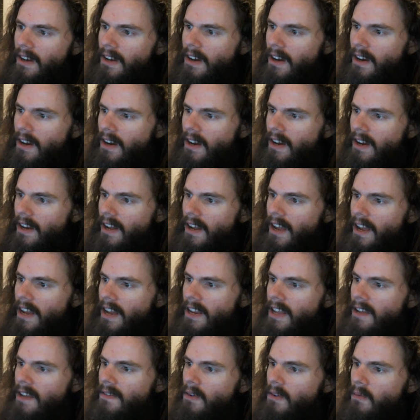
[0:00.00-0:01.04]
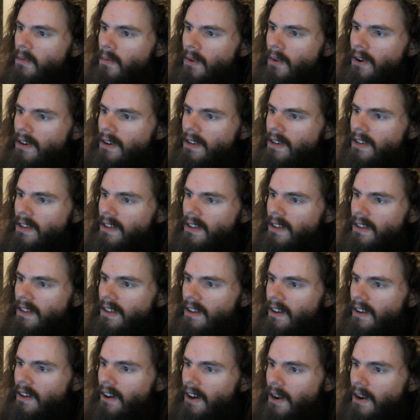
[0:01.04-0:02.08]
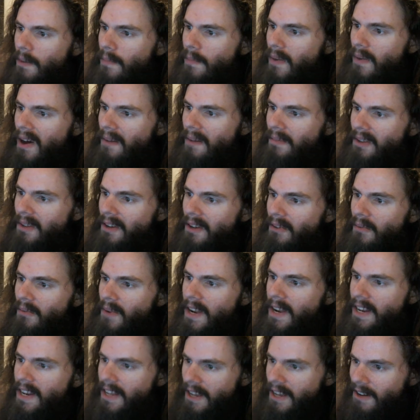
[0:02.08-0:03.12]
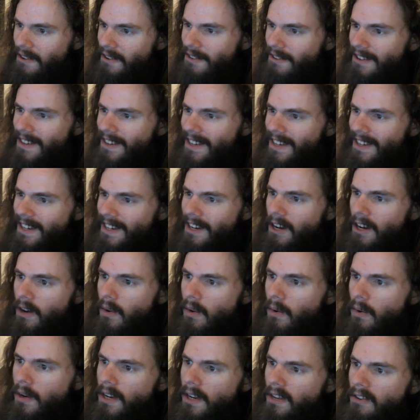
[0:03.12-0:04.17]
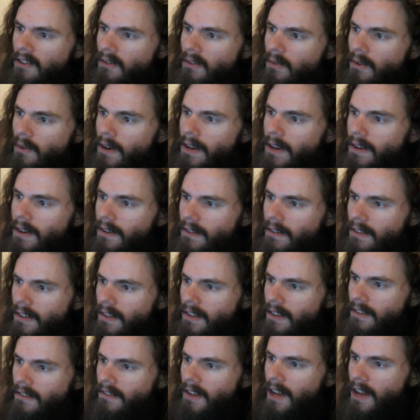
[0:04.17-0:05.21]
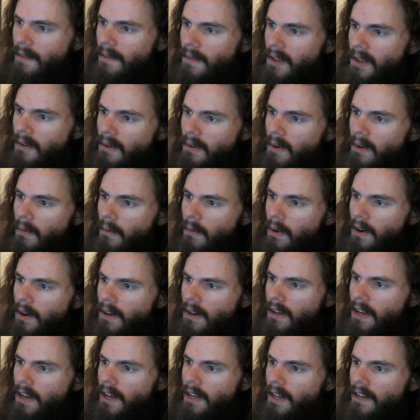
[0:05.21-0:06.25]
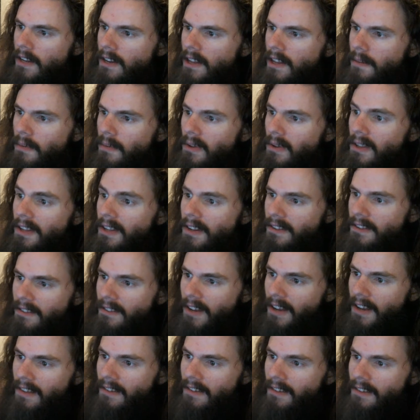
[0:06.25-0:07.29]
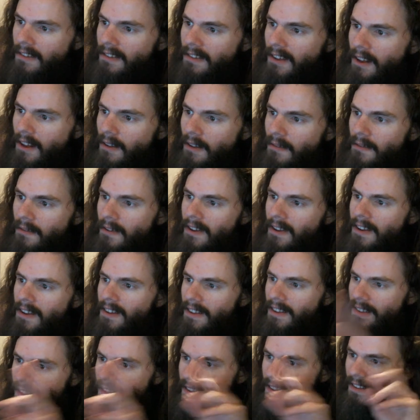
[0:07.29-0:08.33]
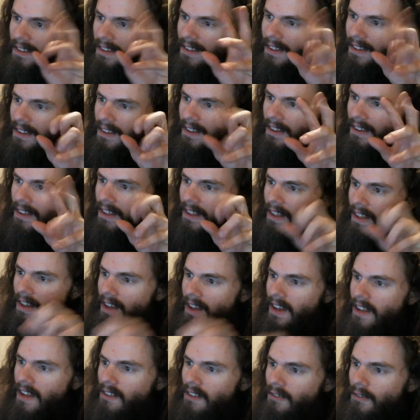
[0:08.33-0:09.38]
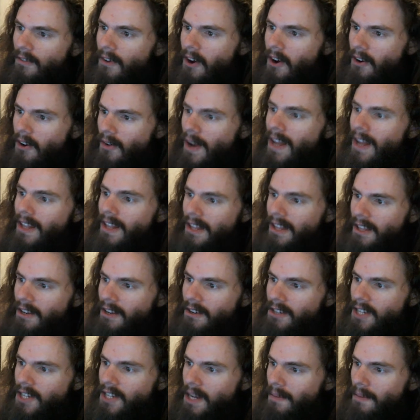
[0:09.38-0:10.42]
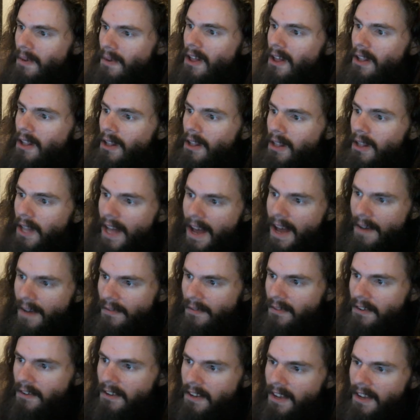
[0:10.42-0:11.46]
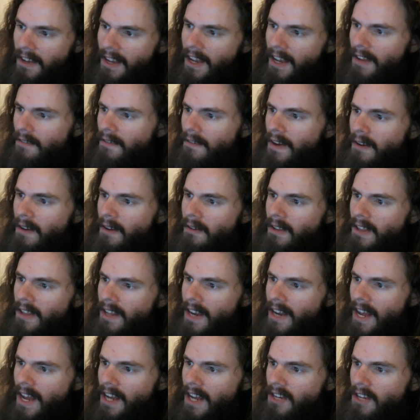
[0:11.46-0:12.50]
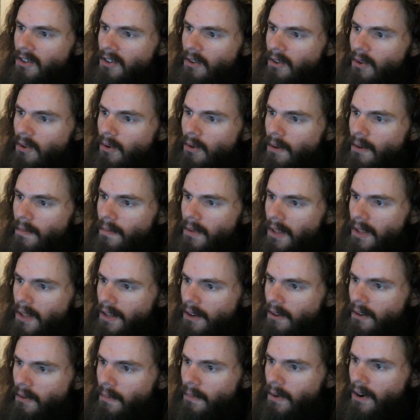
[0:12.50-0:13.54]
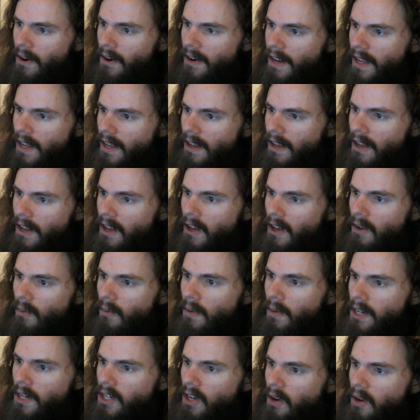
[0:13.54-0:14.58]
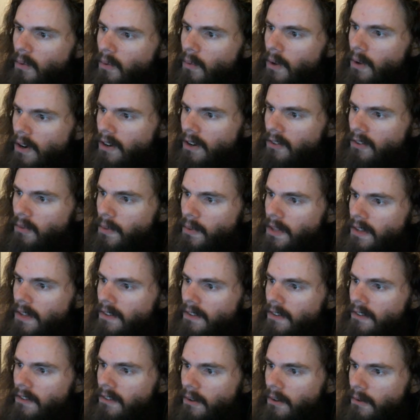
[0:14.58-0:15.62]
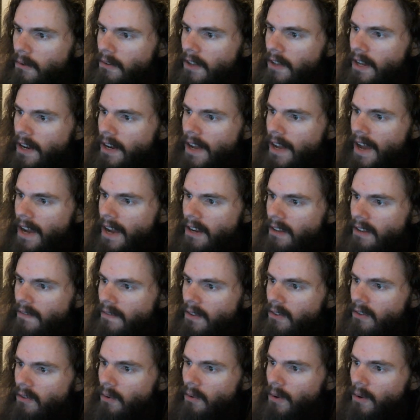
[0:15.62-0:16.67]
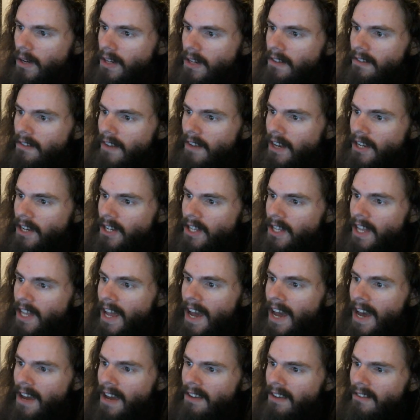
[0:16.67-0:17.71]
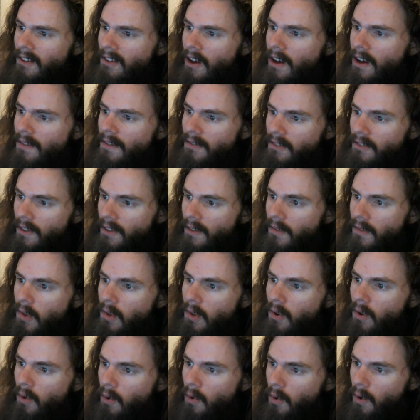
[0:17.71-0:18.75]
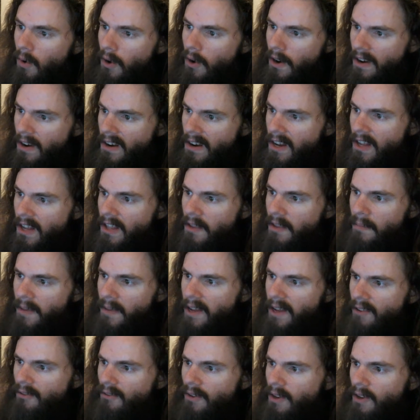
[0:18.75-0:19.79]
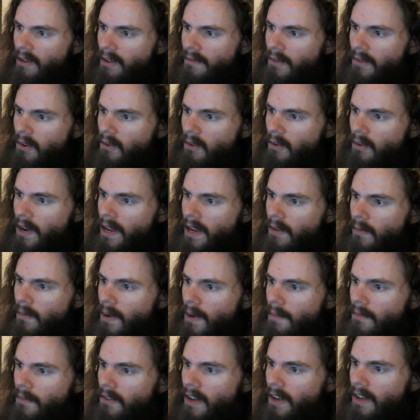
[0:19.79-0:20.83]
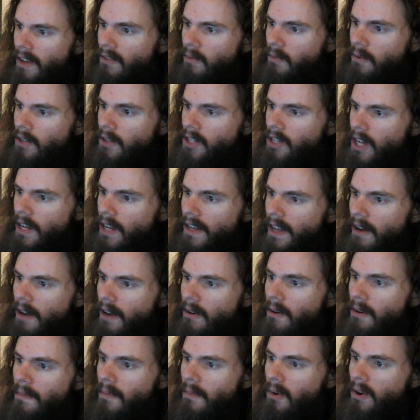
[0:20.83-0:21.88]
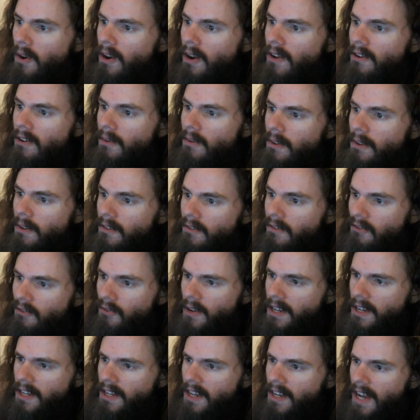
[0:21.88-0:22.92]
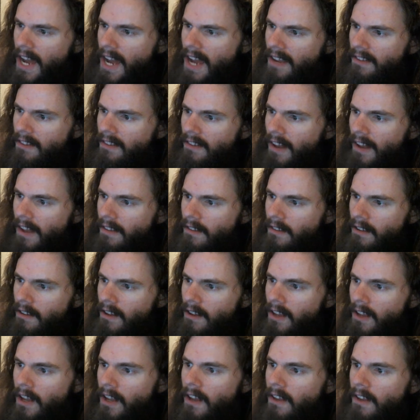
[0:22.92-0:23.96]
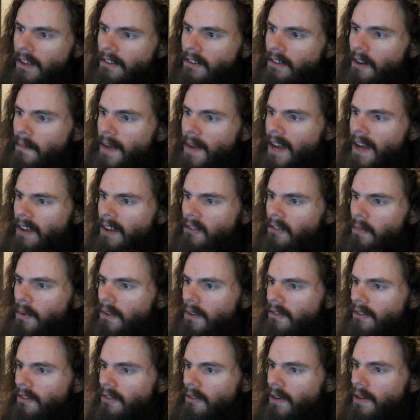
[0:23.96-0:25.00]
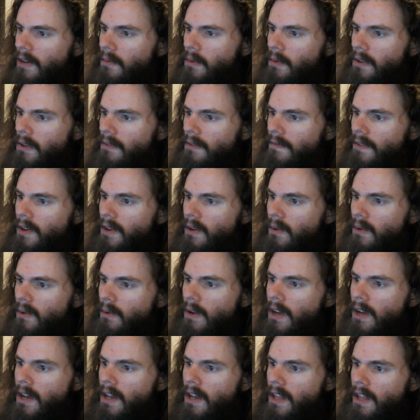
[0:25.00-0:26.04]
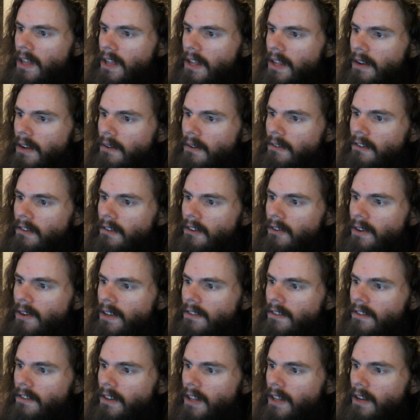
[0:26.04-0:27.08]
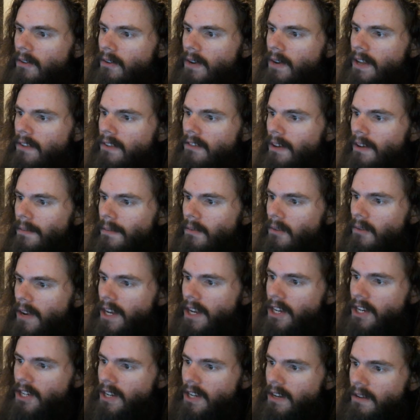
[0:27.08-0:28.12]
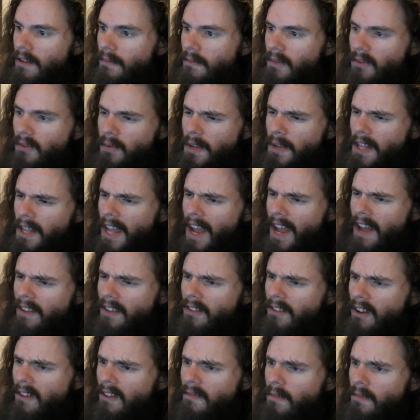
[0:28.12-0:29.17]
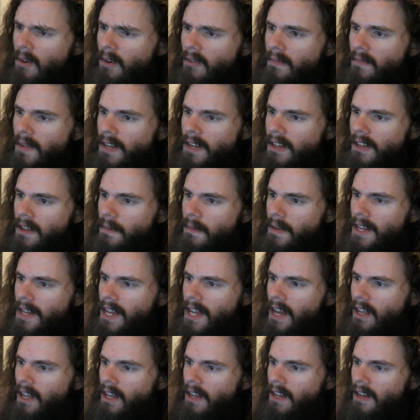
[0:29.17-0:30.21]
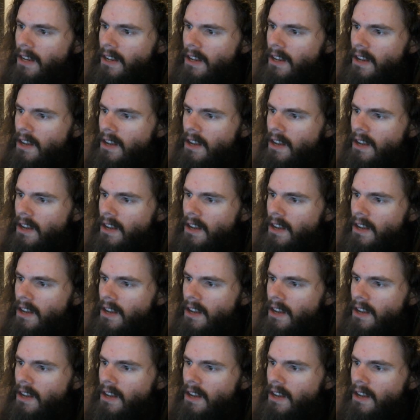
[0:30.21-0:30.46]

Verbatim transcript: uh, and even worked on a public radio. According to Reuters, at this time the unit worked to depoliticize itself. Its far right leadership left and founded the National Corps Political Party, which works with its associated activist organization, the Azov Civil Corps. The Patriot of Ukraine websites were shut down or put under restricted access. Some experts agree with the view that there is increasingly great separation between the Azov movement and the battalion.